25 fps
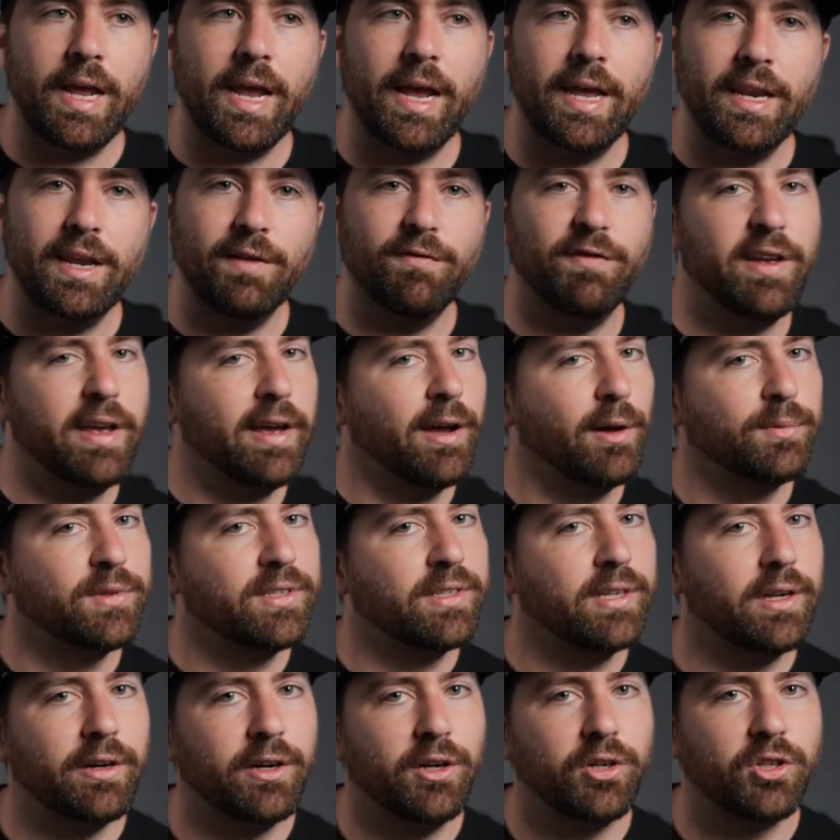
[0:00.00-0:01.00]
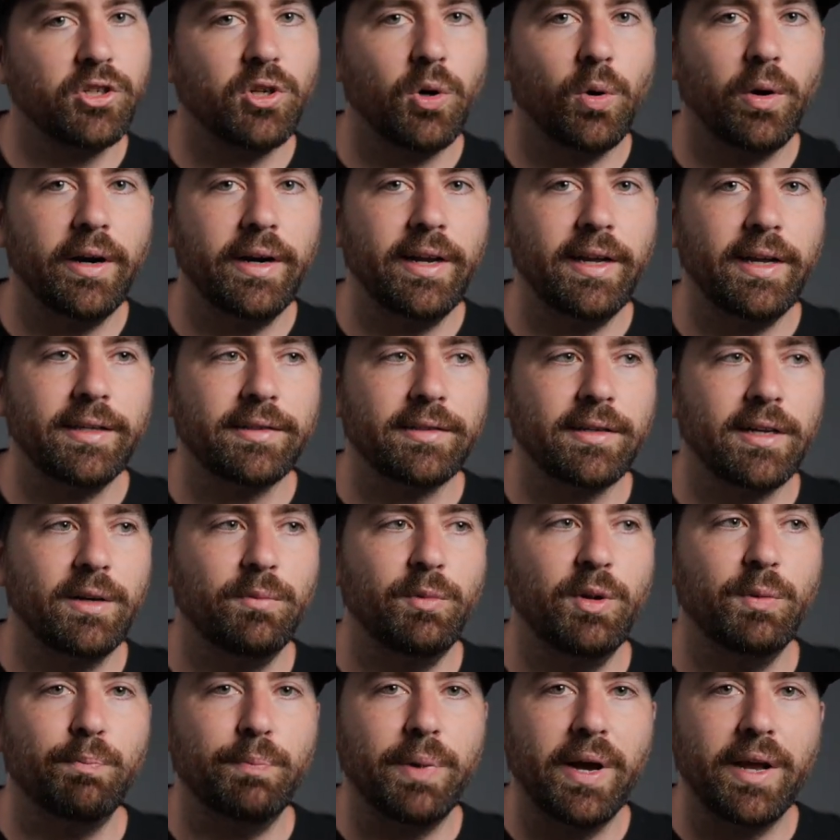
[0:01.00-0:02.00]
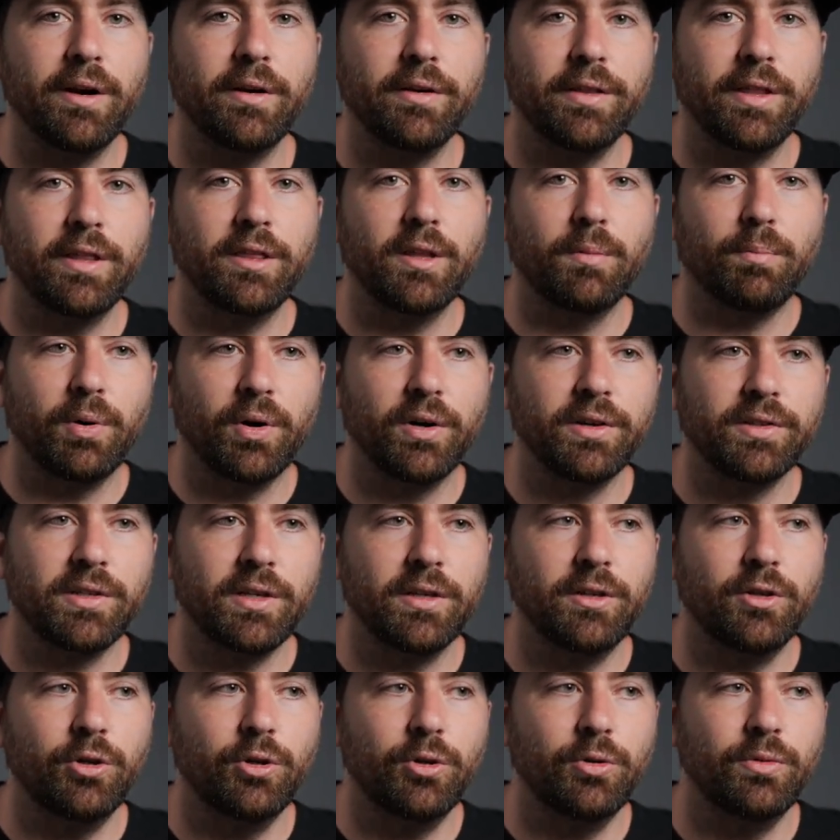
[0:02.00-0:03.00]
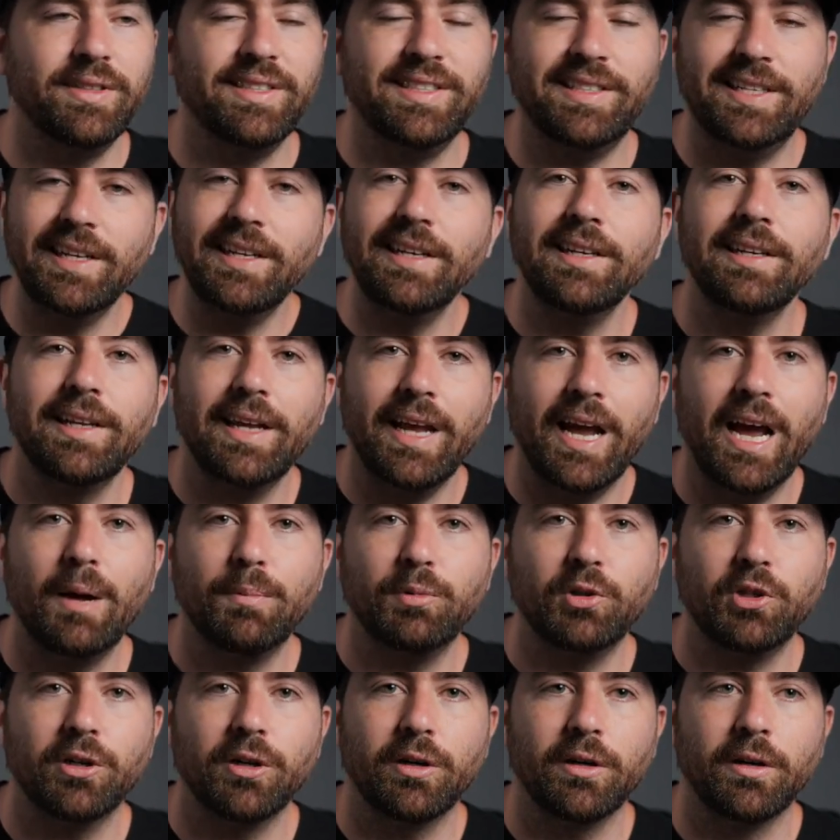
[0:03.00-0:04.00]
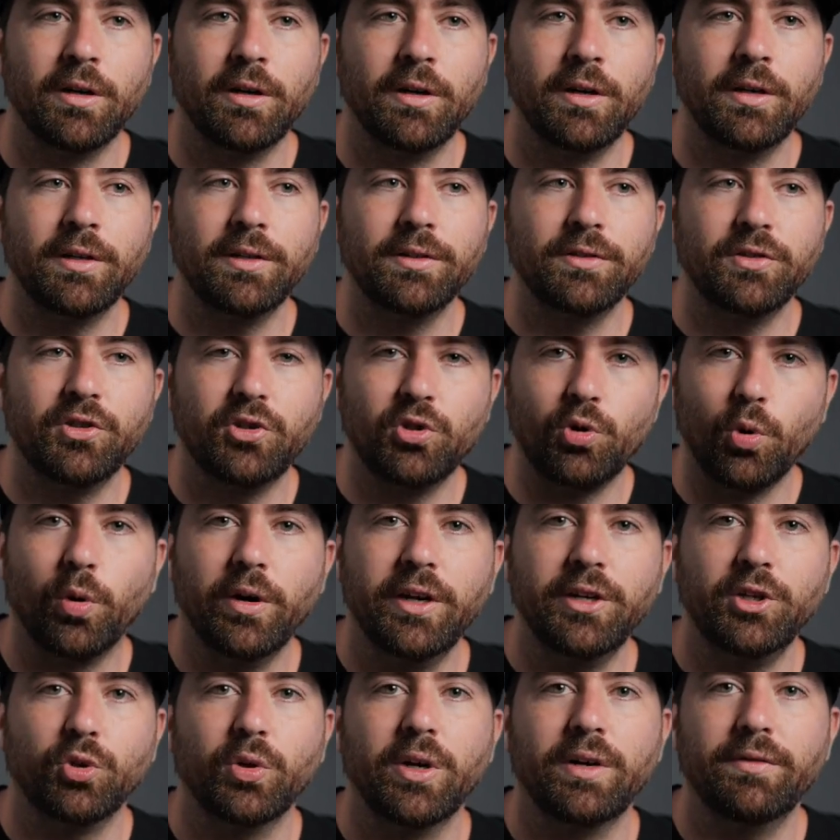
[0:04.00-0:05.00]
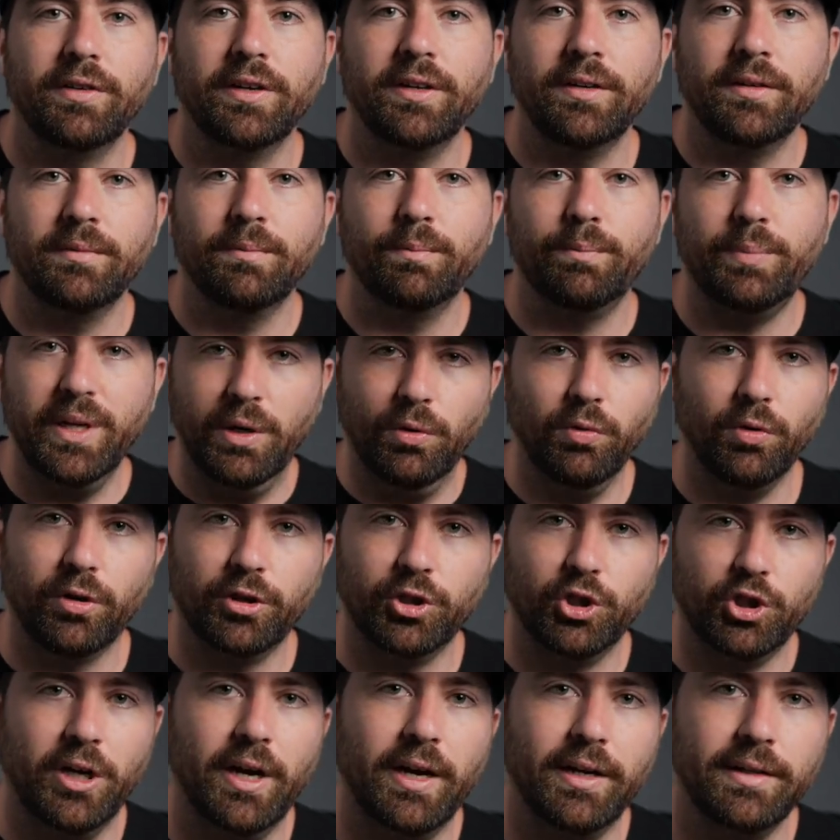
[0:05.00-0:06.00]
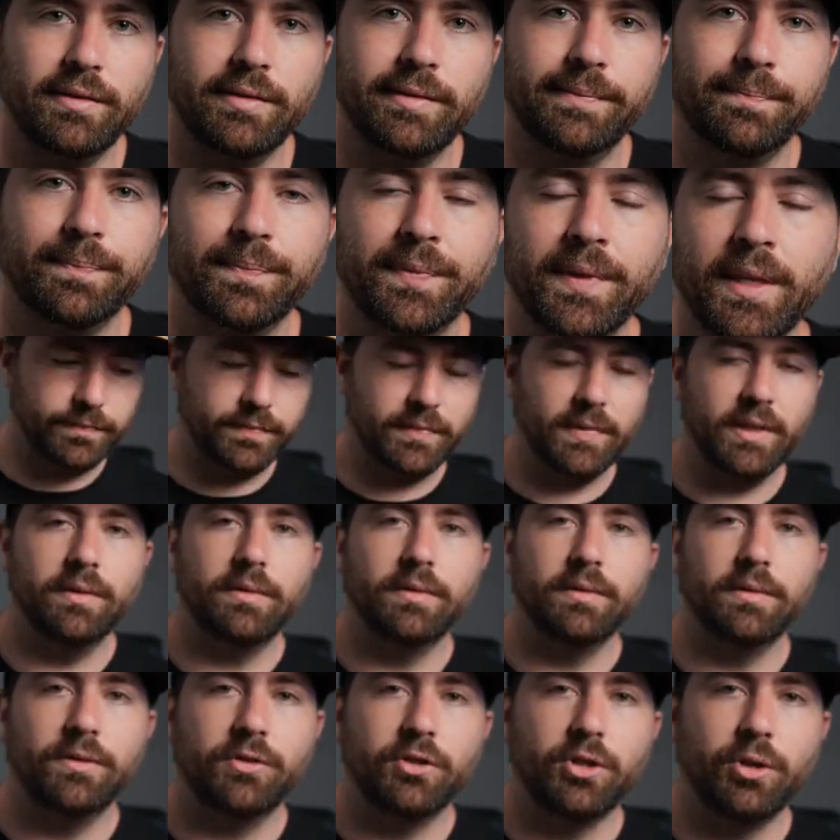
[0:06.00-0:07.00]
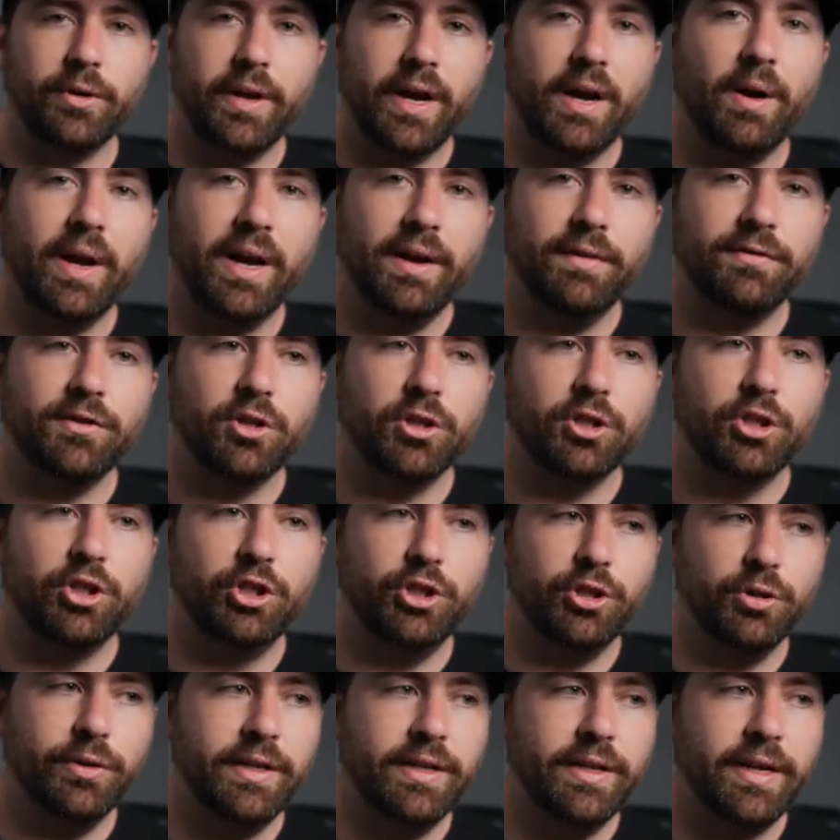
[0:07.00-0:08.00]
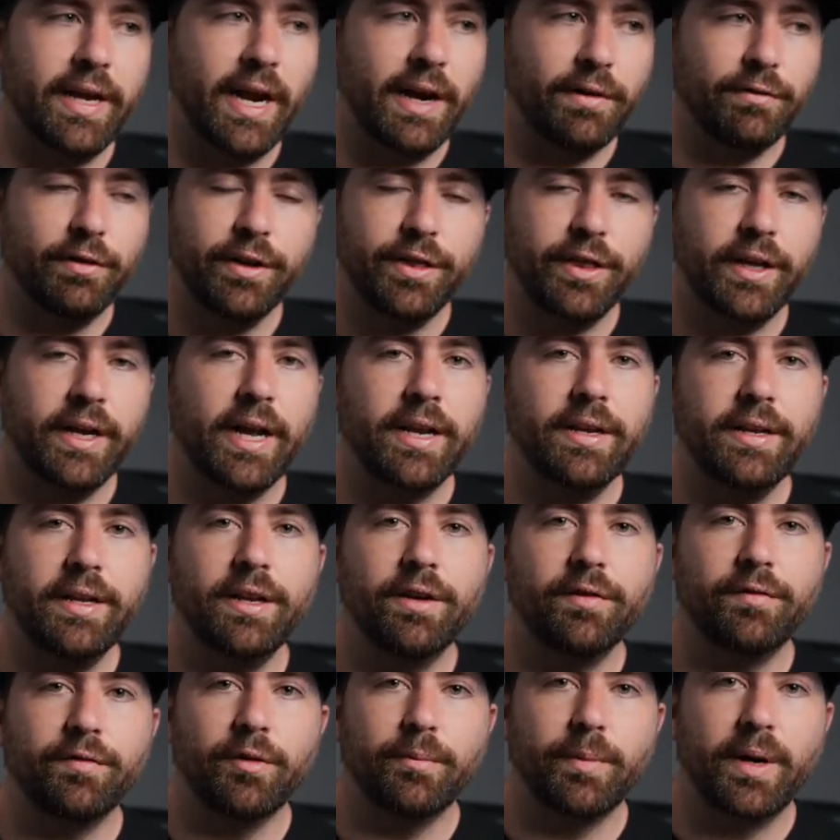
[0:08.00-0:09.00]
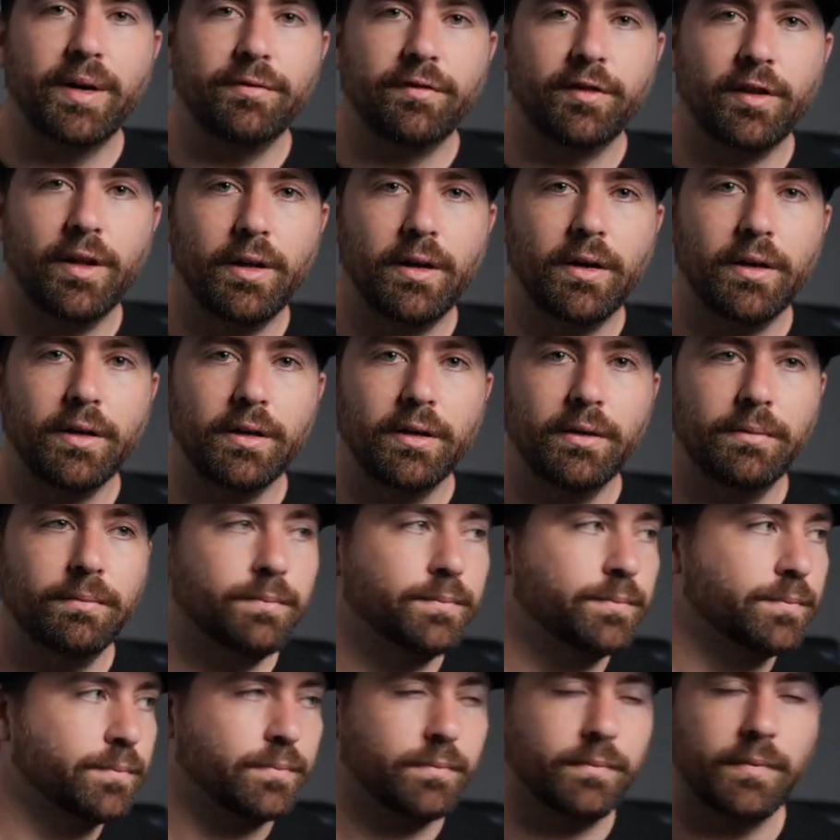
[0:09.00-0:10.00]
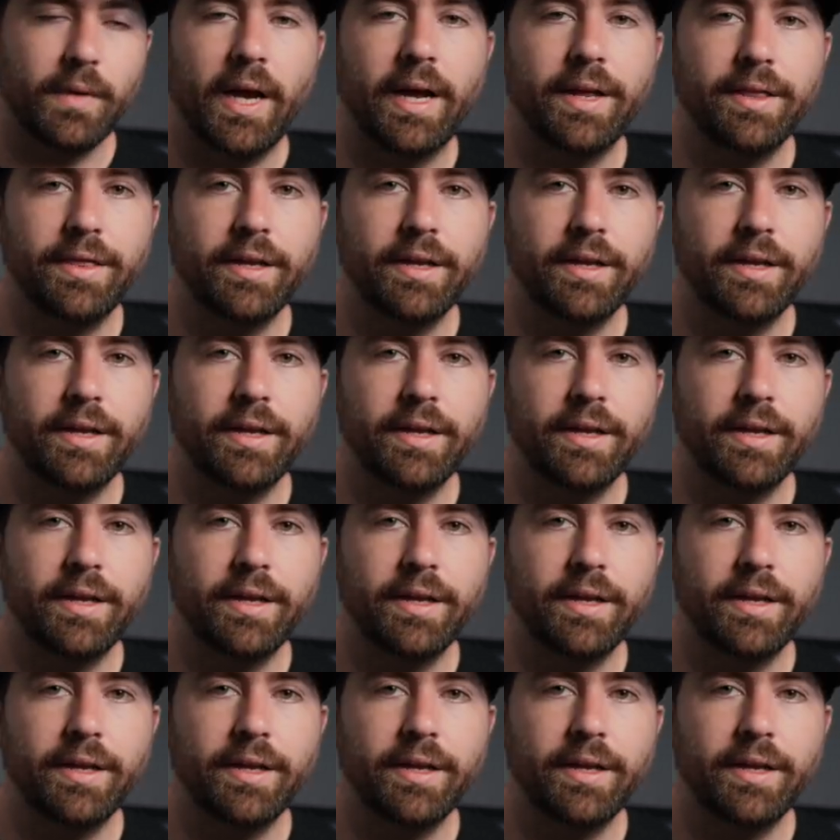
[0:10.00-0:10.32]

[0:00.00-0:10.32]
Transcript: and if it helps tell your story, it's gonna be better than the person who didn't capture story-driven B-roll shots. So now after shooting everything I needed for my vlog, I